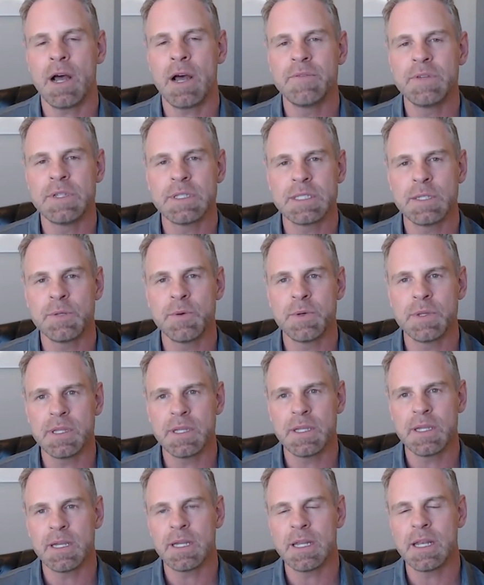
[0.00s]
Obviously
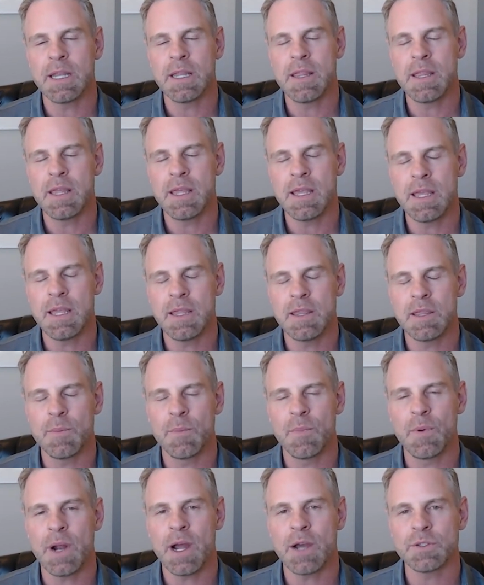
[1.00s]
within the
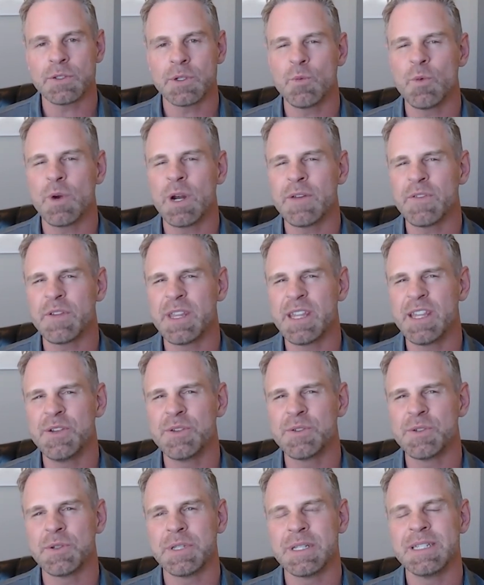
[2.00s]
browser and whatever the
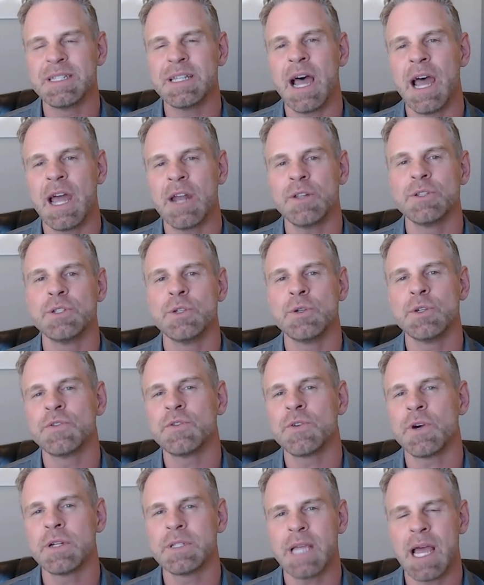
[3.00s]
user's entitled to as
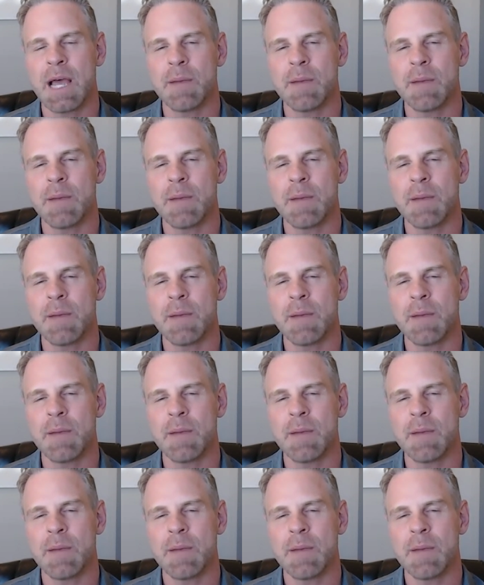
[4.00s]
far as